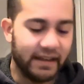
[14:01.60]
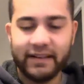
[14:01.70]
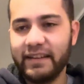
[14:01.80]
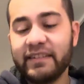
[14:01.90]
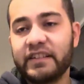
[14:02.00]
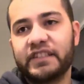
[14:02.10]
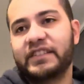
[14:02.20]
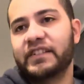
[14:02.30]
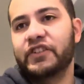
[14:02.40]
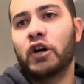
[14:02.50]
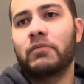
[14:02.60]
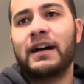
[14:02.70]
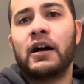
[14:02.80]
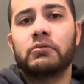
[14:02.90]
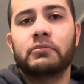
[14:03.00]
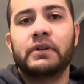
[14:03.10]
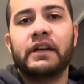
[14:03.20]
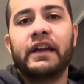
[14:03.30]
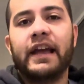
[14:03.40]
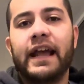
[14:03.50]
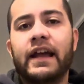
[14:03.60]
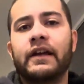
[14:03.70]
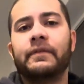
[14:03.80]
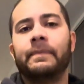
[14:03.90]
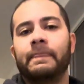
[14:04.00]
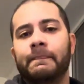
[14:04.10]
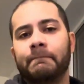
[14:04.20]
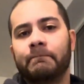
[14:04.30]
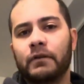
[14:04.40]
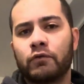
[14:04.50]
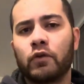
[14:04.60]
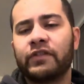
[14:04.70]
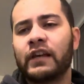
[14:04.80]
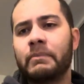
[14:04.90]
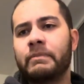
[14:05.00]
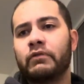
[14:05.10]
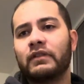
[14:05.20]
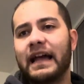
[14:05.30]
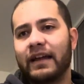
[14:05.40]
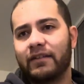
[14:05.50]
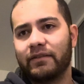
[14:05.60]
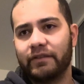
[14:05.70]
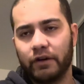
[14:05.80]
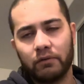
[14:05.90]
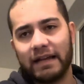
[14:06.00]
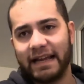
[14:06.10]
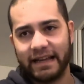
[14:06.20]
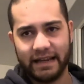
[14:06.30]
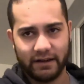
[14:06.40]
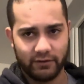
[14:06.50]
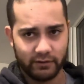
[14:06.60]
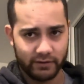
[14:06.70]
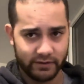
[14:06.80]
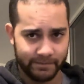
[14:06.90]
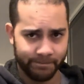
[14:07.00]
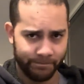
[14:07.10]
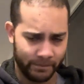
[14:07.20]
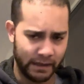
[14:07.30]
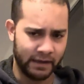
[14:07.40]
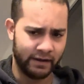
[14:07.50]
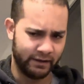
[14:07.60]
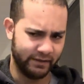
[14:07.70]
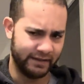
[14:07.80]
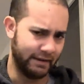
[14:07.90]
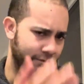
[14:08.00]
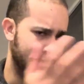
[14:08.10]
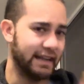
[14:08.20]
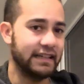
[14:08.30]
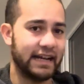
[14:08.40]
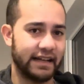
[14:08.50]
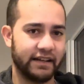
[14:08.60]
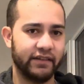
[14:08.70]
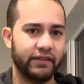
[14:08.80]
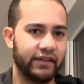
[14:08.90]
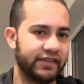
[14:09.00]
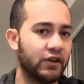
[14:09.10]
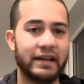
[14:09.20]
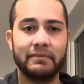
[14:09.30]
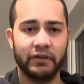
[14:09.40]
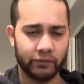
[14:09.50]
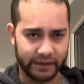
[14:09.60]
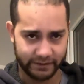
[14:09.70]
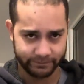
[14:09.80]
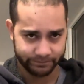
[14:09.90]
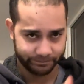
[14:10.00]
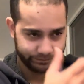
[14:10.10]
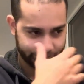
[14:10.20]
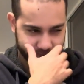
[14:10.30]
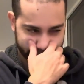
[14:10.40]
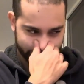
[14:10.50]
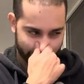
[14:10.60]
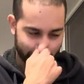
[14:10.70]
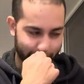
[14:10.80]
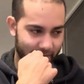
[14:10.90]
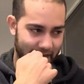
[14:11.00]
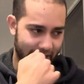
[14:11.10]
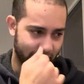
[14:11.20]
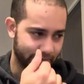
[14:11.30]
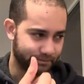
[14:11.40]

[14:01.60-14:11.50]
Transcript: this is just a dope album. And of course, some people like don't like it or they really like it. There's no in between. Like,